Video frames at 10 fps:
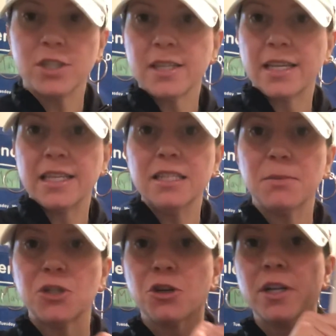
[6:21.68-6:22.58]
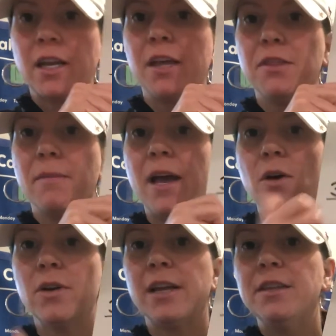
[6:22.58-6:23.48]
like this, but you're gonna cut them
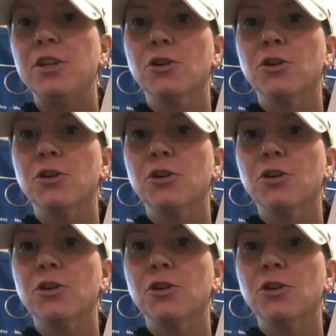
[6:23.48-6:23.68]
out and then